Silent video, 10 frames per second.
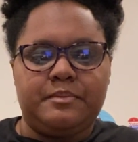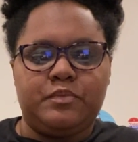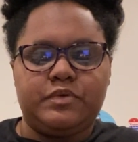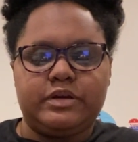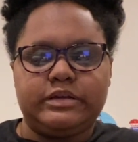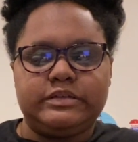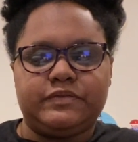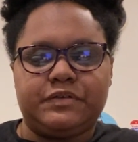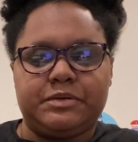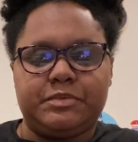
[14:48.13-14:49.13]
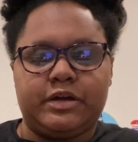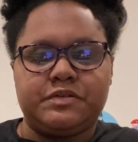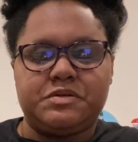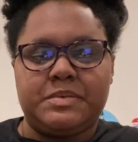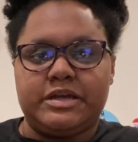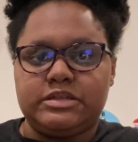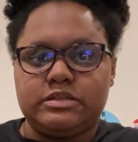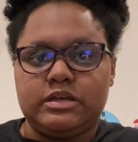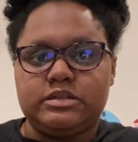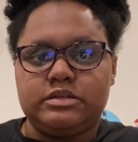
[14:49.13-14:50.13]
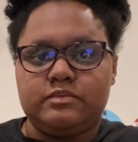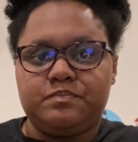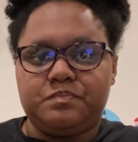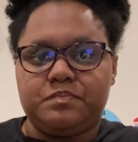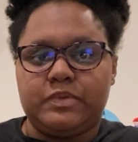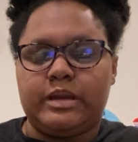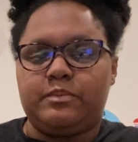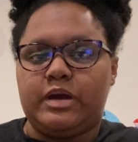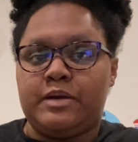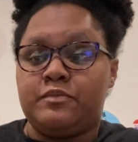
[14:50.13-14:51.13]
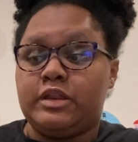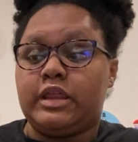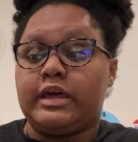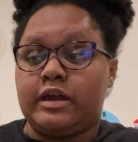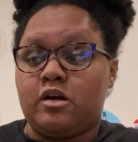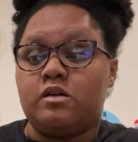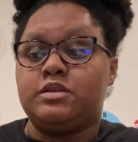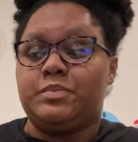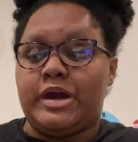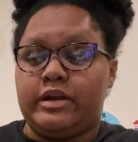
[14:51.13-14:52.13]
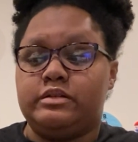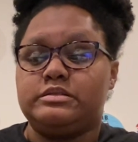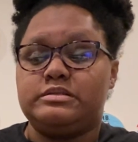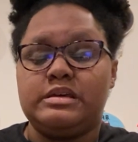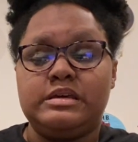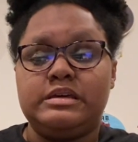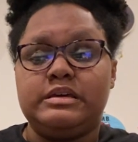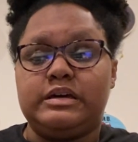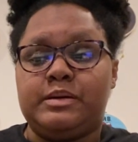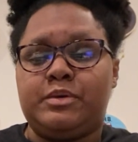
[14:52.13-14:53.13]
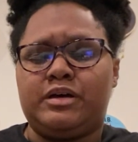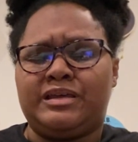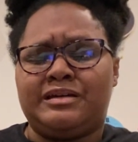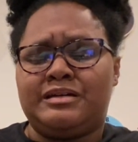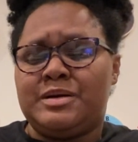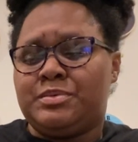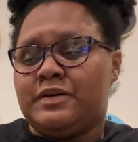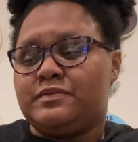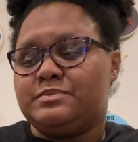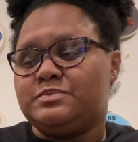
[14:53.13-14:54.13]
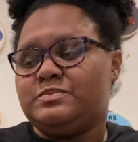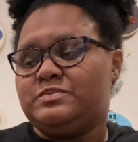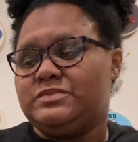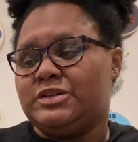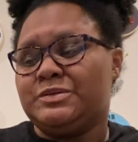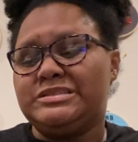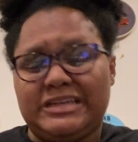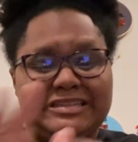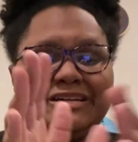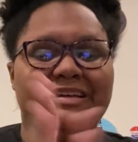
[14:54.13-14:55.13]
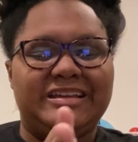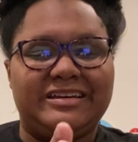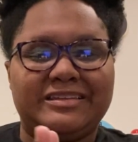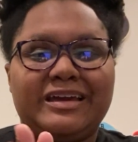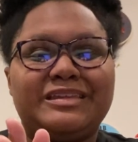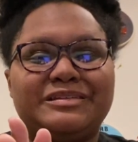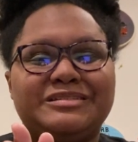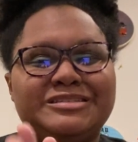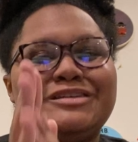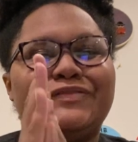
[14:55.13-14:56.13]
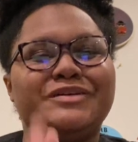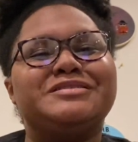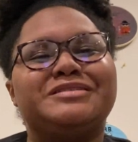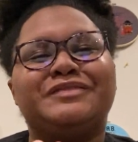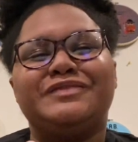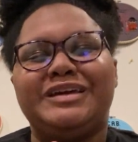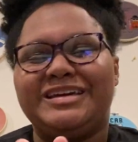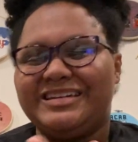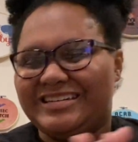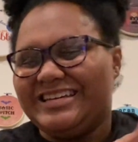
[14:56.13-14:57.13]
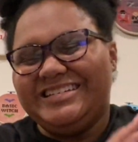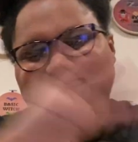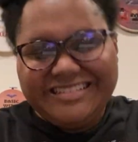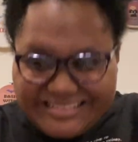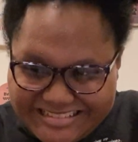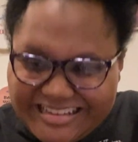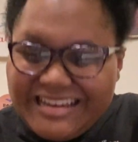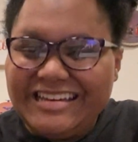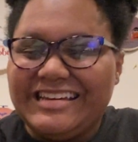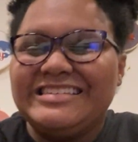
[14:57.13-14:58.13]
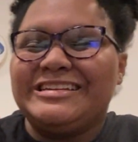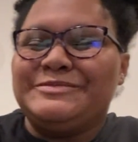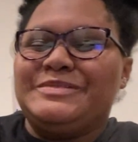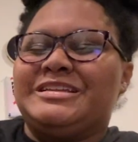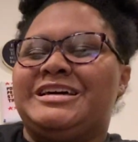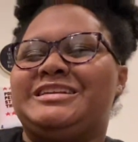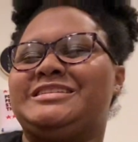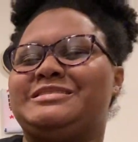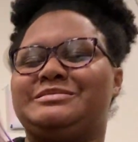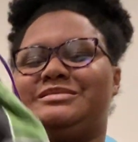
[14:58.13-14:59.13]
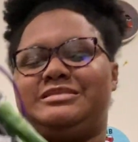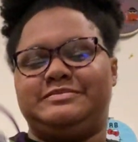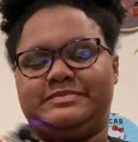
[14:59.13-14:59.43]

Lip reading: Moria is from Country Magic Stitch. I'm really like all their patterns. I bought like a couple of them. So once I start getting on like the Stitch for Yourself kick, There's gonna be a lot of those.